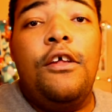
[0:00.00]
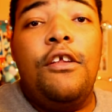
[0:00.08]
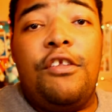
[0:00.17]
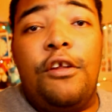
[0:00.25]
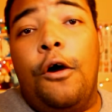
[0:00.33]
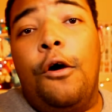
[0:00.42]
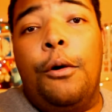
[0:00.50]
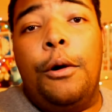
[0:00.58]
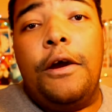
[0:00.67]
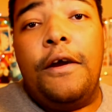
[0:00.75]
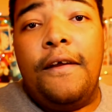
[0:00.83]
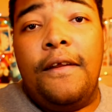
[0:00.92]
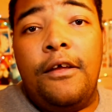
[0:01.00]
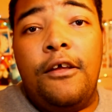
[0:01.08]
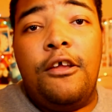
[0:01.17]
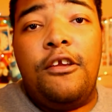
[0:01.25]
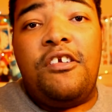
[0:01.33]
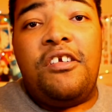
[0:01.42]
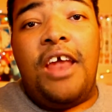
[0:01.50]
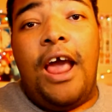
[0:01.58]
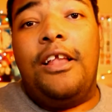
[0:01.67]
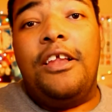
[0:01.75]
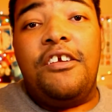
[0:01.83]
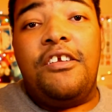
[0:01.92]
Well, I probably should have
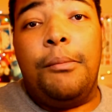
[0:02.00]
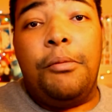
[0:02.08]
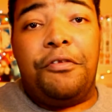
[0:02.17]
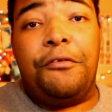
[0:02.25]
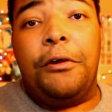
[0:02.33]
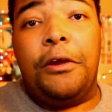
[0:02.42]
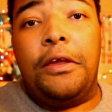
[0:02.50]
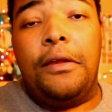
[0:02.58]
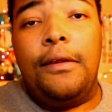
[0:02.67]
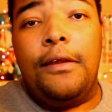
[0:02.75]
said that guarantee